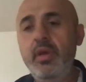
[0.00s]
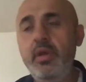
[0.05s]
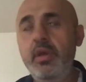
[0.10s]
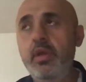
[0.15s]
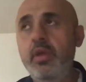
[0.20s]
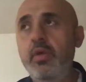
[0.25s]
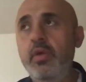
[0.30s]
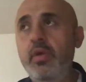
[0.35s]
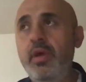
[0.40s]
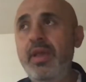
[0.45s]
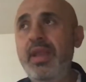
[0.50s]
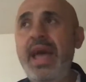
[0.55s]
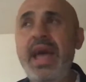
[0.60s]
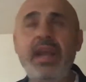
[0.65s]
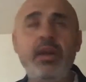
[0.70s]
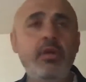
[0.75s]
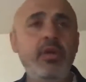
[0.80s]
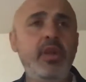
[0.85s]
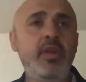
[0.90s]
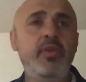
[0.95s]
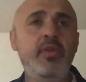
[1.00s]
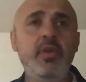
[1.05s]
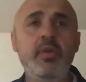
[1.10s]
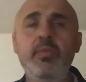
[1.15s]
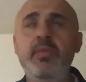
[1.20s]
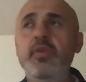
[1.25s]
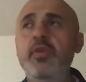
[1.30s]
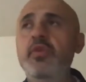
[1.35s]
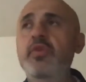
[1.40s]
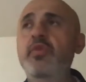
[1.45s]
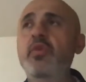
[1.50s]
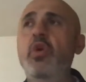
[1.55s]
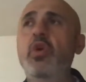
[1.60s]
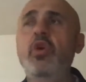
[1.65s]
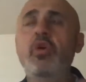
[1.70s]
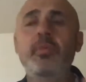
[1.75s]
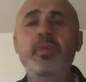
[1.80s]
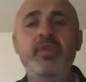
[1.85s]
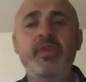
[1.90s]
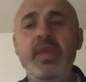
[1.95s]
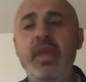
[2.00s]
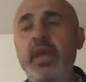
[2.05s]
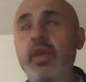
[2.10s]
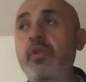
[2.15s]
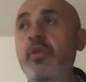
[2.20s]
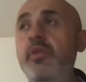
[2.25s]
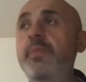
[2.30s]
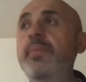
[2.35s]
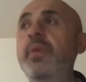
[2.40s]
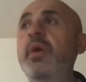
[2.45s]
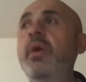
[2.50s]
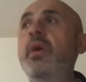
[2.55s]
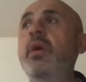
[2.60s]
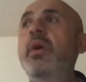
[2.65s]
you know, anachronisms, historical mistakes.